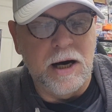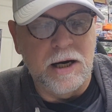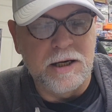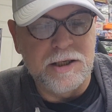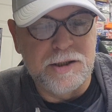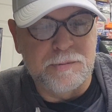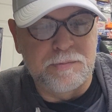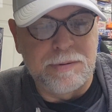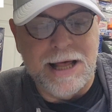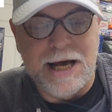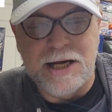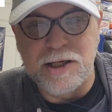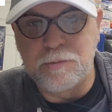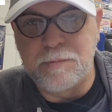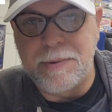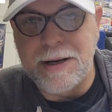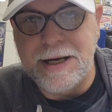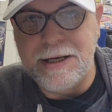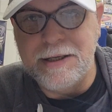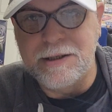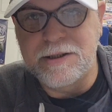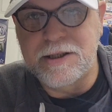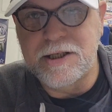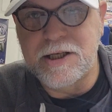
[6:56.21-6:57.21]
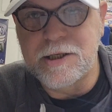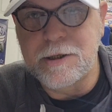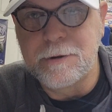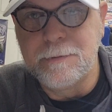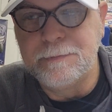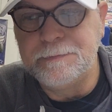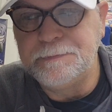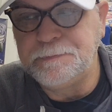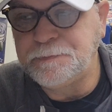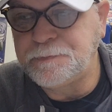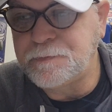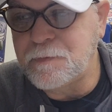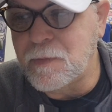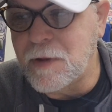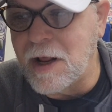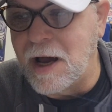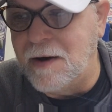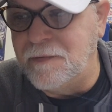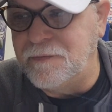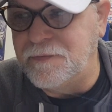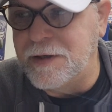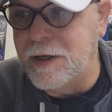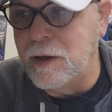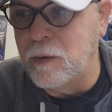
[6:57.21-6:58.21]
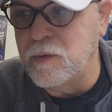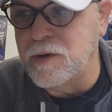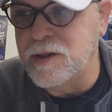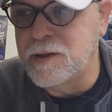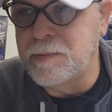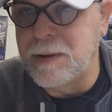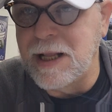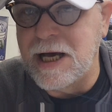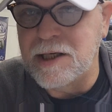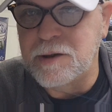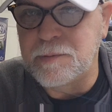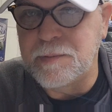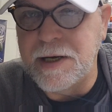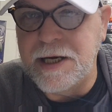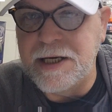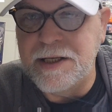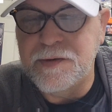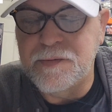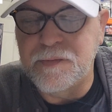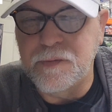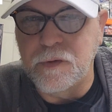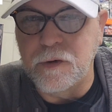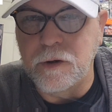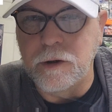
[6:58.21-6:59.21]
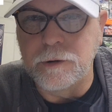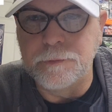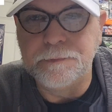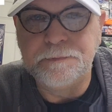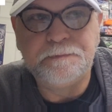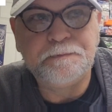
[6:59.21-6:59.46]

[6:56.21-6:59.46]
Splash paints. I've dealt with splash paints for